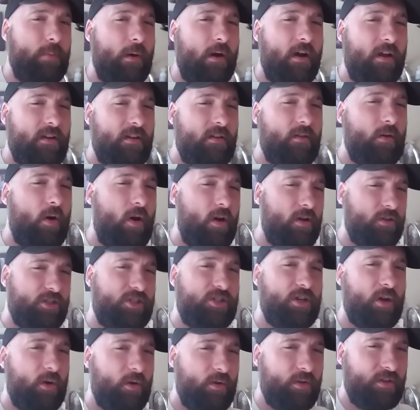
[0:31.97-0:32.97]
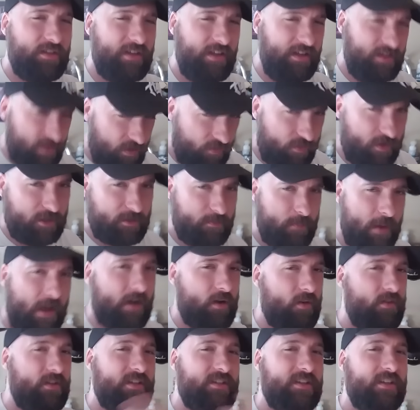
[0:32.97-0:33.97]
But also, the difference
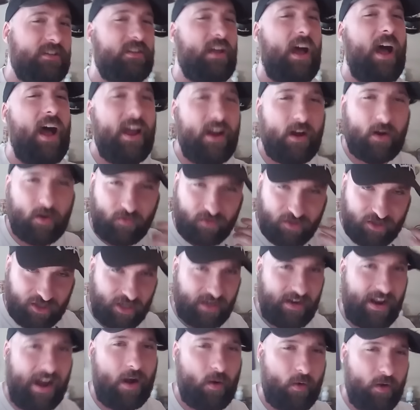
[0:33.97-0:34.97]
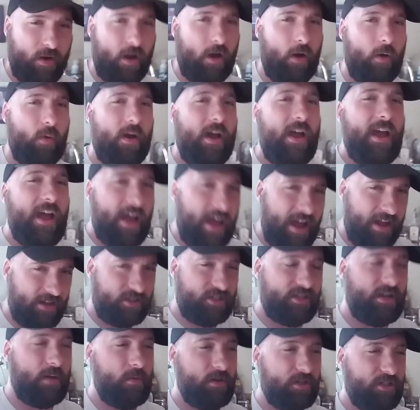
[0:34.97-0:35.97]
maker in this entire scenario at
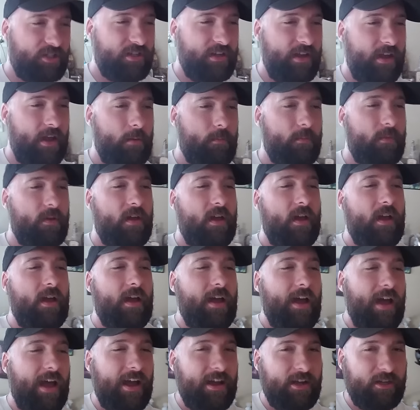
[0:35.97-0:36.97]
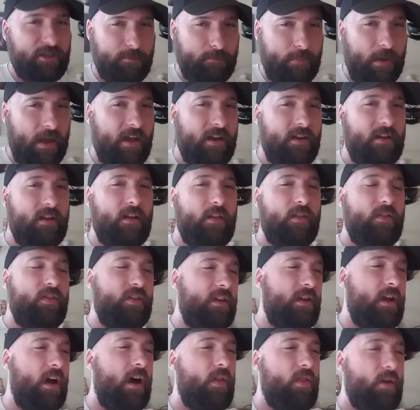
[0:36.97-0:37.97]
SummerSlam has been
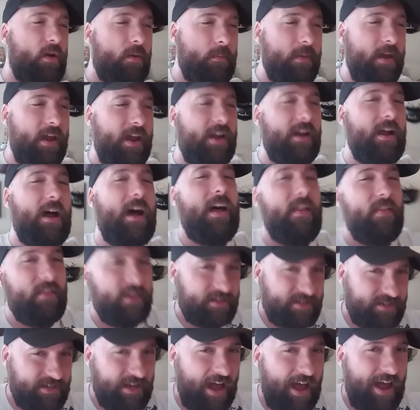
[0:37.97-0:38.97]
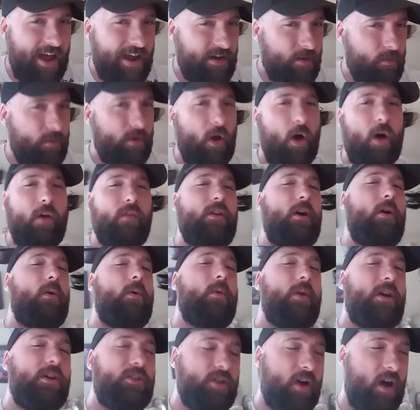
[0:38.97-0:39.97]
the other man on the side. And we all know who
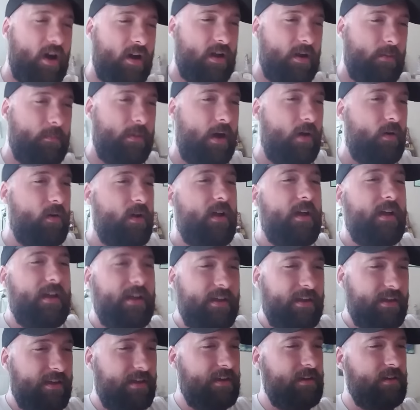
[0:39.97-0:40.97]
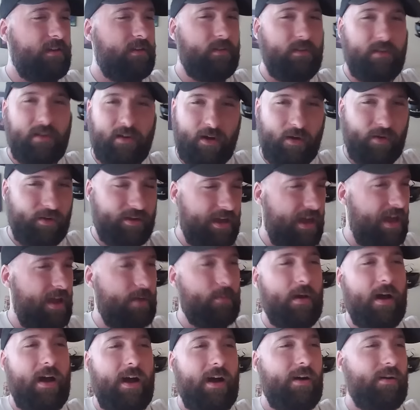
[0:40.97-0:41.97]
we're talking about. He, you know,
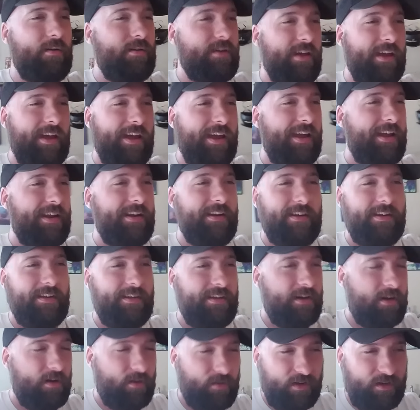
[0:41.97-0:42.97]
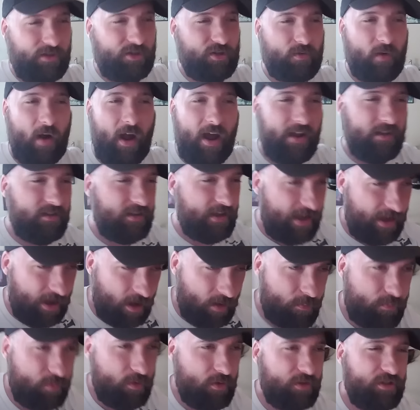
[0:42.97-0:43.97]
came out and, you know, he tried to
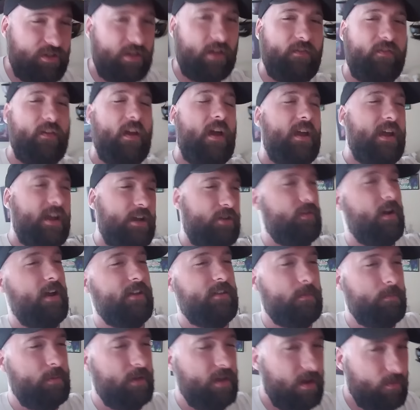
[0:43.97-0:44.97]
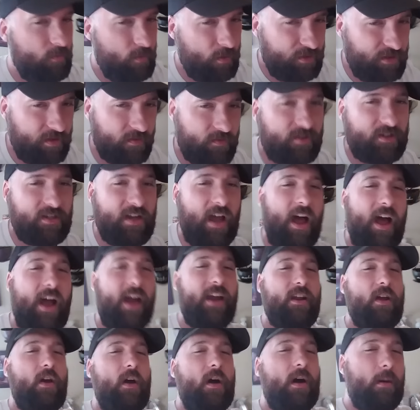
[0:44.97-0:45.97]
help Rusev. He tried to be on Rusev's
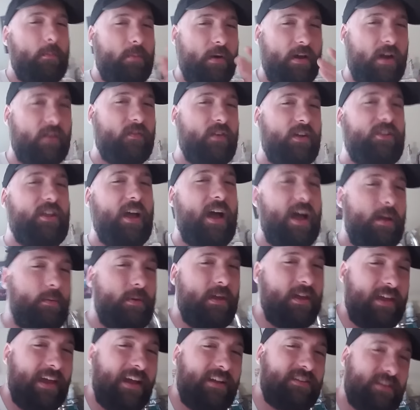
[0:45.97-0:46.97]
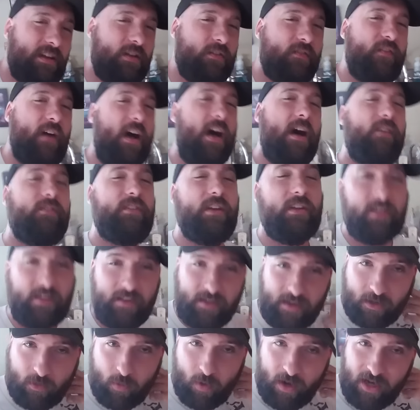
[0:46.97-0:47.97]
side. But every time he gets involved into
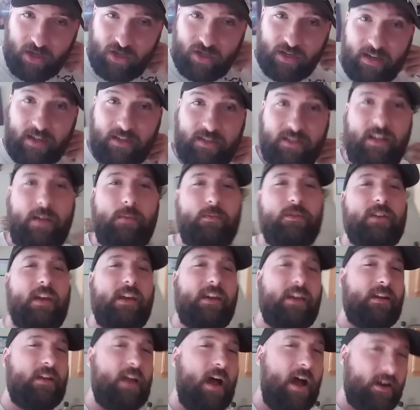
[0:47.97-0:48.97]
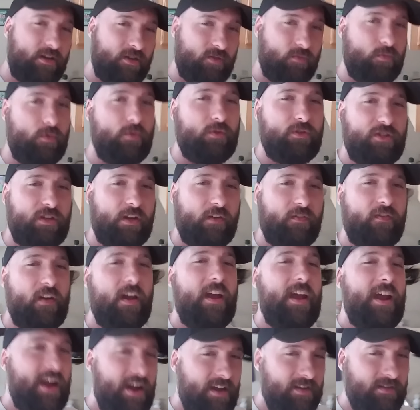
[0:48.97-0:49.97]
the equation, it seems like it knocks Rusev
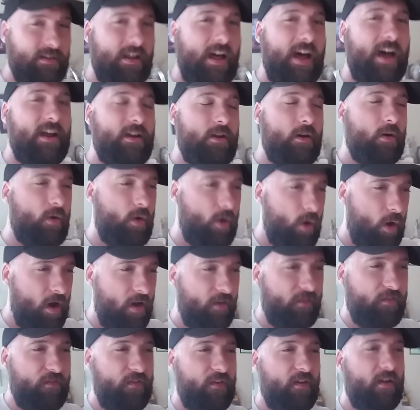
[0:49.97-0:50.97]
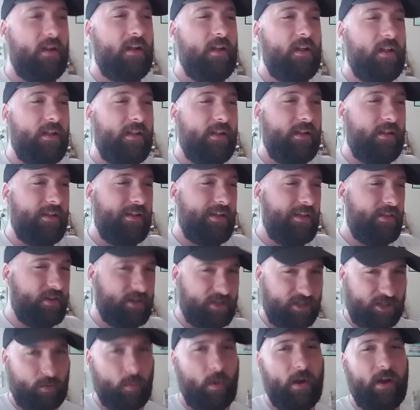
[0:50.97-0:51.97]
and Lana off the
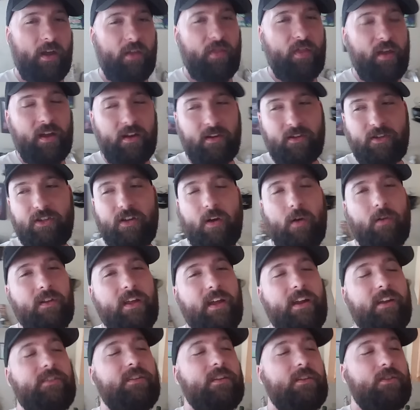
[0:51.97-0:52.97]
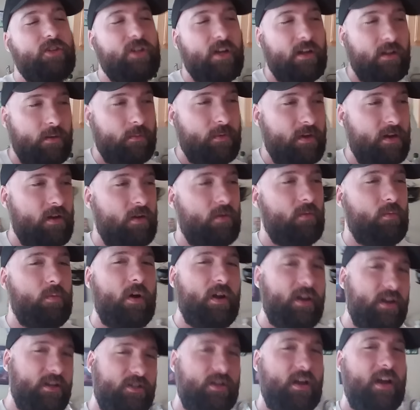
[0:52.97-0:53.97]
swing of things. So, ladies and gentlemen,
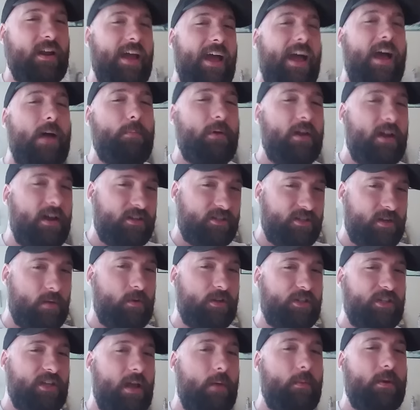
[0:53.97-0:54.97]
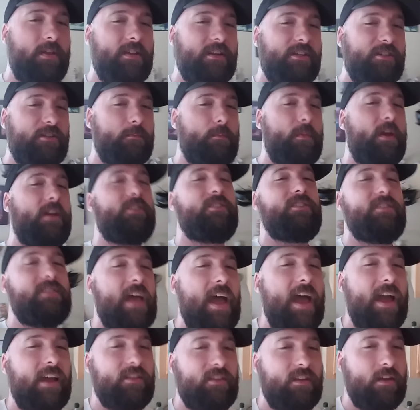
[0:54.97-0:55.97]
what is going to happen at SummerSlam in this mixed
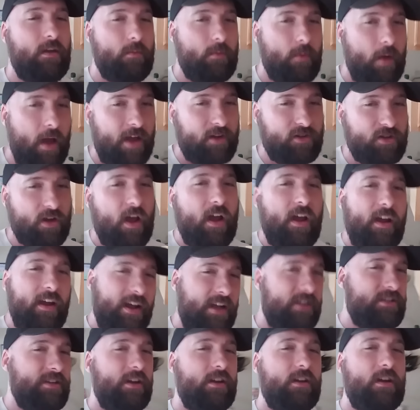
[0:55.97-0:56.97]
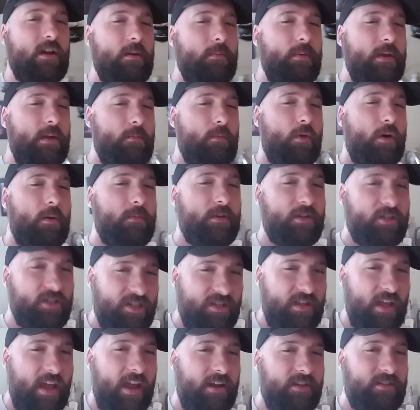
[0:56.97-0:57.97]
tag team match? Is there going to be more
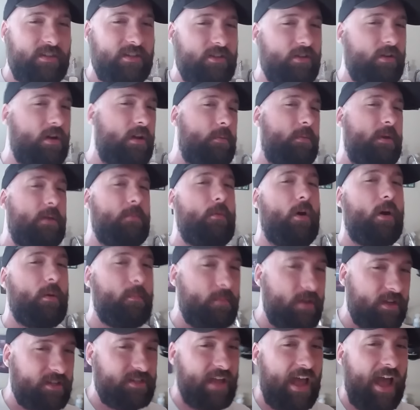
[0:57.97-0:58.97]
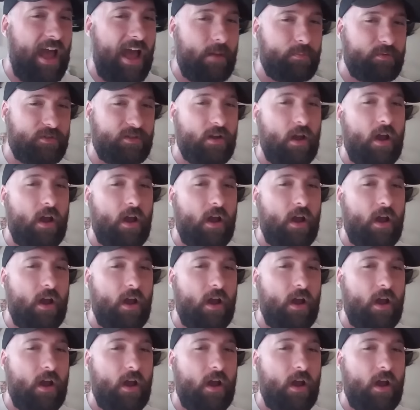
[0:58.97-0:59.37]
mistakes? Is there going to be more mishaps?